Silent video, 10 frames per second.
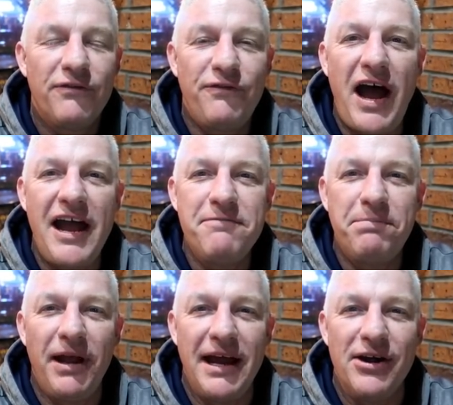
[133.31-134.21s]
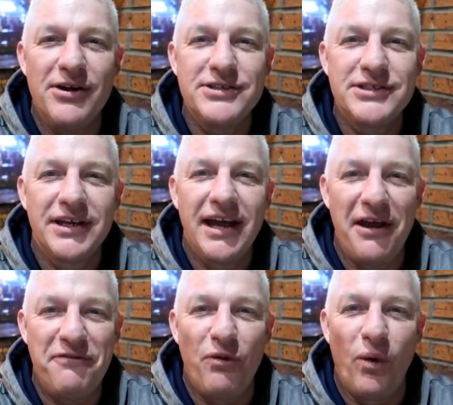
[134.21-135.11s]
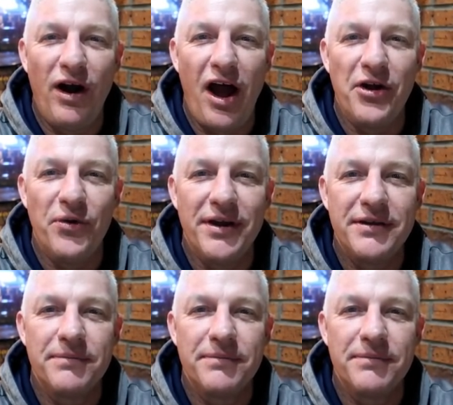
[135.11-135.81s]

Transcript: five players at four hundred.